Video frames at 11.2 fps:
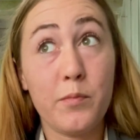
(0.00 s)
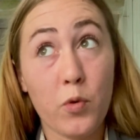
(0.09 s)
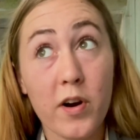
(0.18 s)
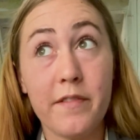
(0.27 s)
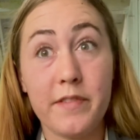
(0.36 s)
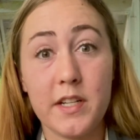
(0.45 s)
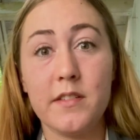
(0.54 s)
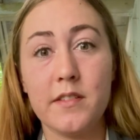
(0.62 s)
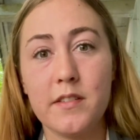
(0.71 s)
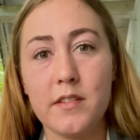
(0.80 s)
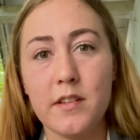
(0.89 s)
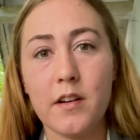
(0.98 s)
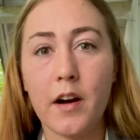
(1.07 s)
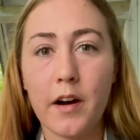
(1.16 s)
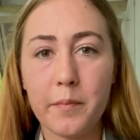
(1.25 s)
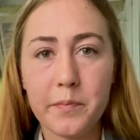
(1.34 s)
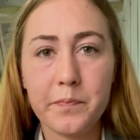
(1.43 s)
more evidence
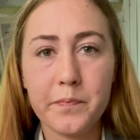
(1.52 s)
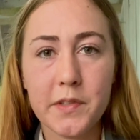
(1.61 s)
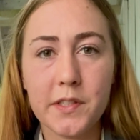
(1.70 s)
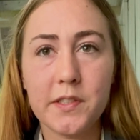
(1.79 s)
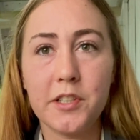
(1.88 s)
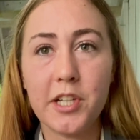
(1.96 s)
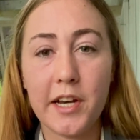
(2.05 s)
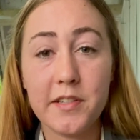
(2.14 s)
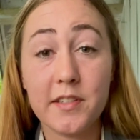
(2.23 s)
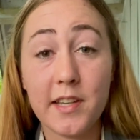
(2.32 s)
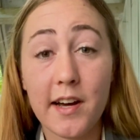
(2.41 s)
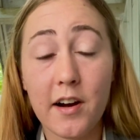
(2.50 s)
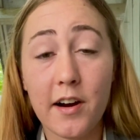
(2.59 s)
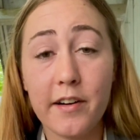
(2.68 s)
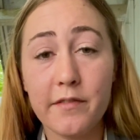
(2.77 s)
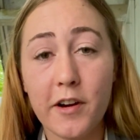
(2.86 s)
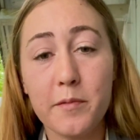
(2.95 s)
um, to suggest that our
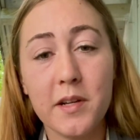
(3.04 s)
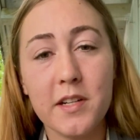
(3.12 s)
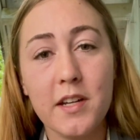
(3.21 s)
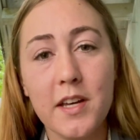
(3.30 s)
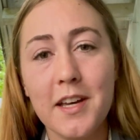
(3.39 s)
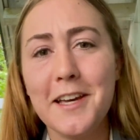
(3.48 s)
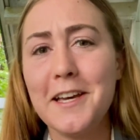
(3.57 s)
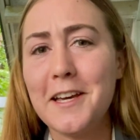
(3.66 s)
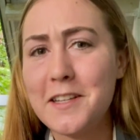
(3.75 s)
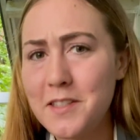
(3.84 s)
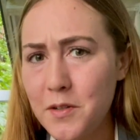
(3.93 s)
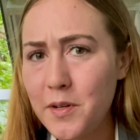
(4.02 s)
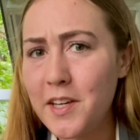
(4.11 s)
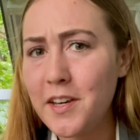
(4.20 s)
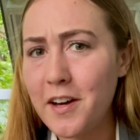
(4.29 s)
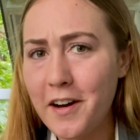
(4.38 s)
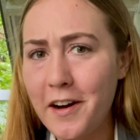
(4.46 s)
environment is
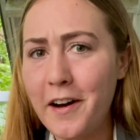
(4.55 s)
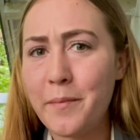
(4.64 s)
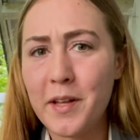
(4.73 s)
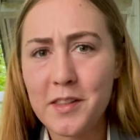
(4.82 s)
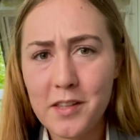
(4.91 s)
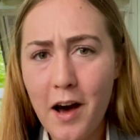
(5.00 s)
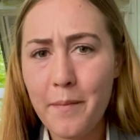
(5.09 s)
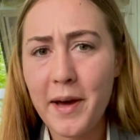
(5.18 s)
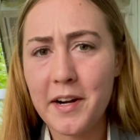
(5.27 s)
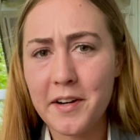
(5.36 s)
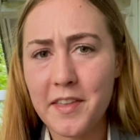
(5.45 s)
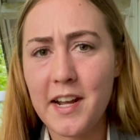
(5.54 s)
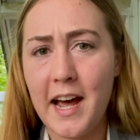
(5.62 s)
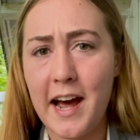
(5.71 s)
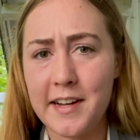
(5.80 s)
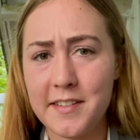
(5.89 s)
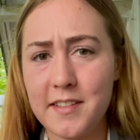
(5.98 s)
doing um, a lot better than it
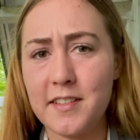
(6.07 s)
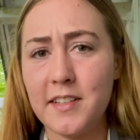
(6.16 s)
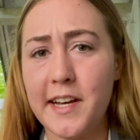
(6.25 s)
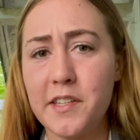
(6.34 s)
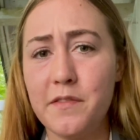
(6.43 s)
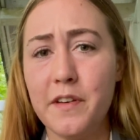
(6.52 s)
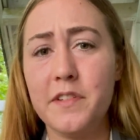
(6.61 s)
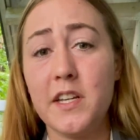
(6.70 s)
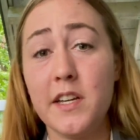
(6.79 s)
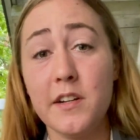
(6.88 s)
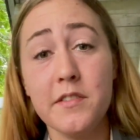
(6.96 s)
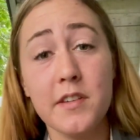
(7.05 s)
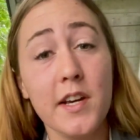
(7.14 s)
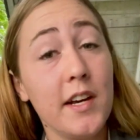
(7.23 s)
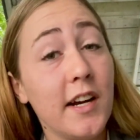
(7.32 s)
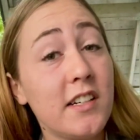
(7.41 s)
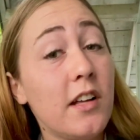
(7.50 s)
has in the last 50 years.
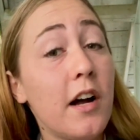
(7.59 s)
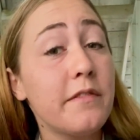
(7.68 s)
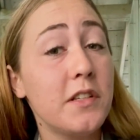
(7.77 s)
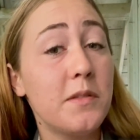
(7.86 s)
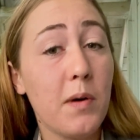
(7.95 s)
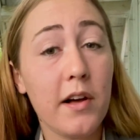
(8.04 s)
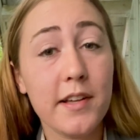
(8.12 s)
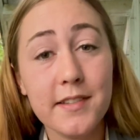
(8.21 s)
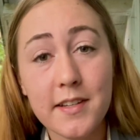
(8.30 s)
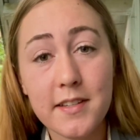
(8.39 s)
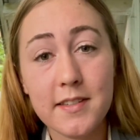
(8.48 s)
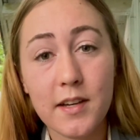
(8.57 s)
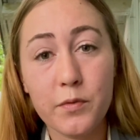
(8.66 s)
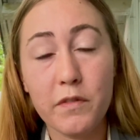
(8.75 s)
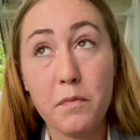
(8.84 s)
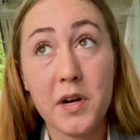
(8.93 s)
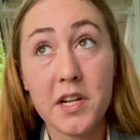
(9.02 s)
And a lot of these policies that
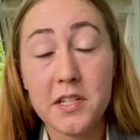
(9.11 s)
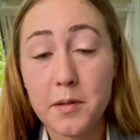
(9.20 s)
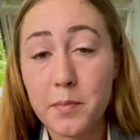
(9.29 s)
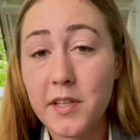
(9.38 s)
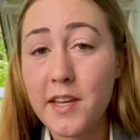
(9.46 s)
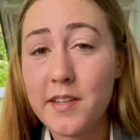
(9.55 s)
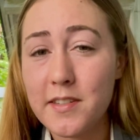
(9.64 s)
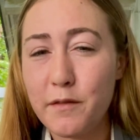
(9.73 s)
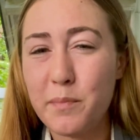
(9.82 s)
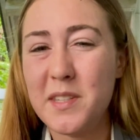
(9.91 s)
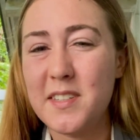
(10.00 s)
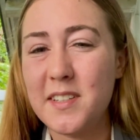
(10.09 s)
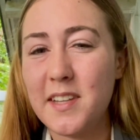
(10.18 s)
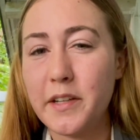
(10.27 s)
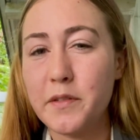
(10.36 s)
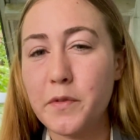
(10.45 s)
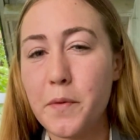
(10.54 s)
we've put into place have been
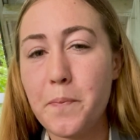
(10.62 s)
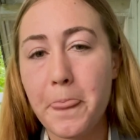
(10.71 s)
successful.